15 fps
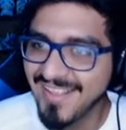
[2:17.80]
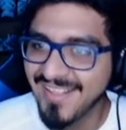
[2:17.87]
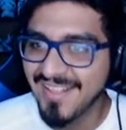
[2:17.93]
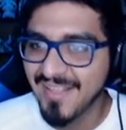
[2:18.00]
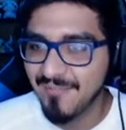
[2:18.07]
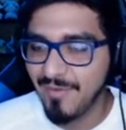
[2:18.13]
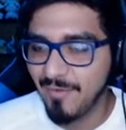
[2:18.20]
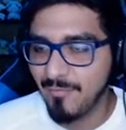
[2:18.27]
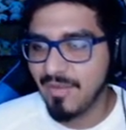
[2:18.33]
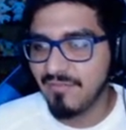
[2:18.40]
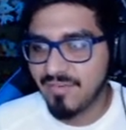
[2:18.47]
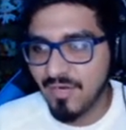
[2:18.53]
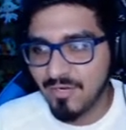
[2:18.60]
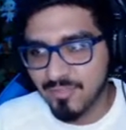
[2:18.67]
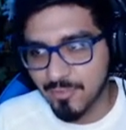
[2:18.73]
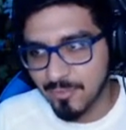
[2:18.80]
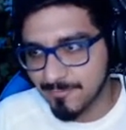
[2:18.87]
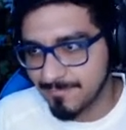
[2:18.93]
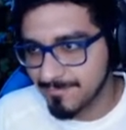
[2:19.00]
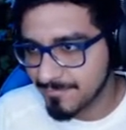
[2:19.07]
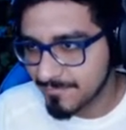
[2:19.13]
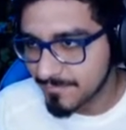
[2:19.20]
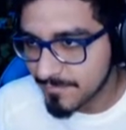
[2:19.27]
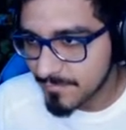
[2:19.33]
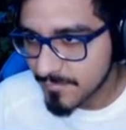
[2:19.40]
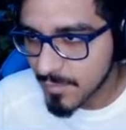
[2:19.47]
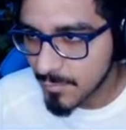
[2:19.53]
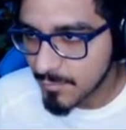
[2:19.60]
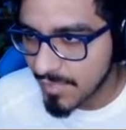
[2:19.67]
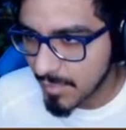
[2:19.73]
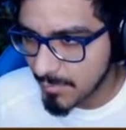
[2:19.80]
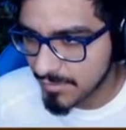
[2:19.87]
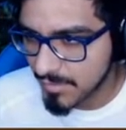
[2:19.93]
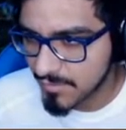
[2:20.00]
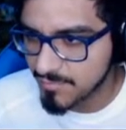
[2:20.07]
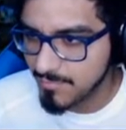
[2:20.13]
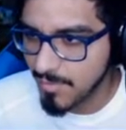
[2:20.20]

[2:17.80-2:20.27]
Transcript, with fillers: but we have Tar with Apple